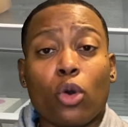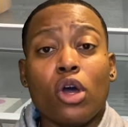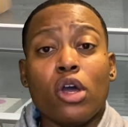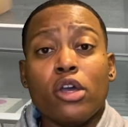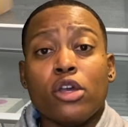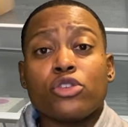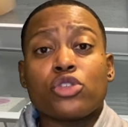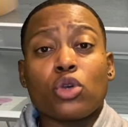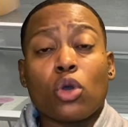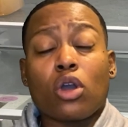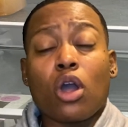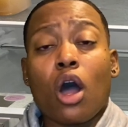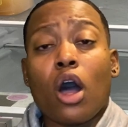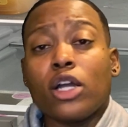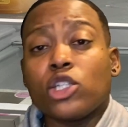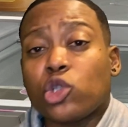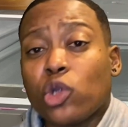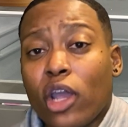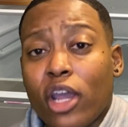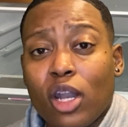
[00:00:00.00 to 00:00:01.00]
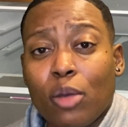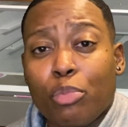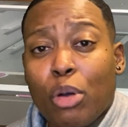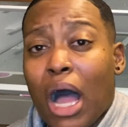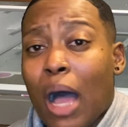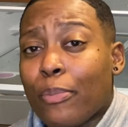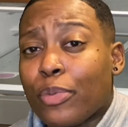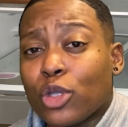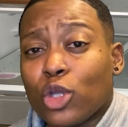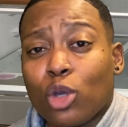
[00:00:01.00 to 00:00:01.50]
So contrary to
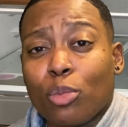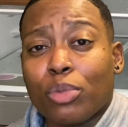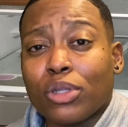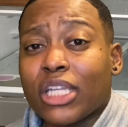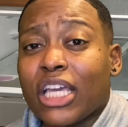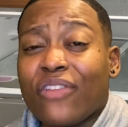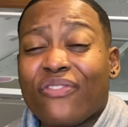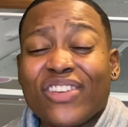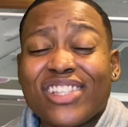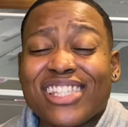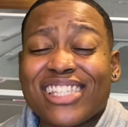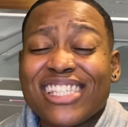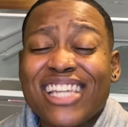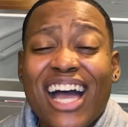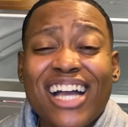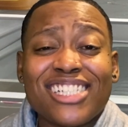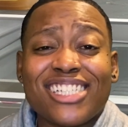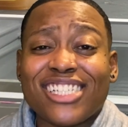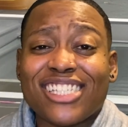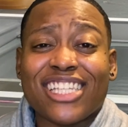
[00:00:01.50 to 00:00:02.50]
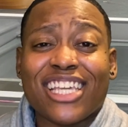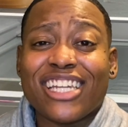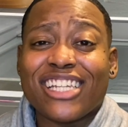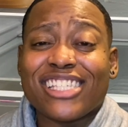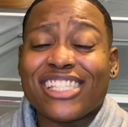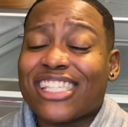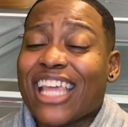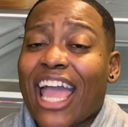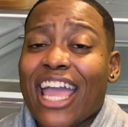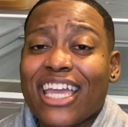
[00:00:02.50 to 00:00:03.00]
popular belief, it's not just going to
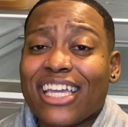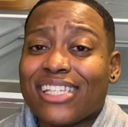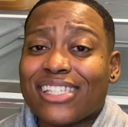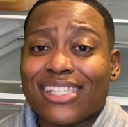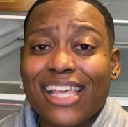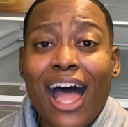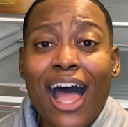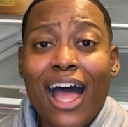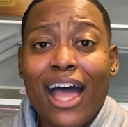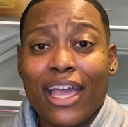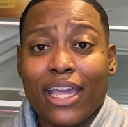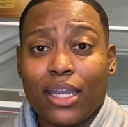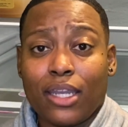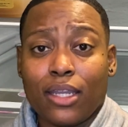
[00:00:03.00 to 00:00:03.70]
stay inside.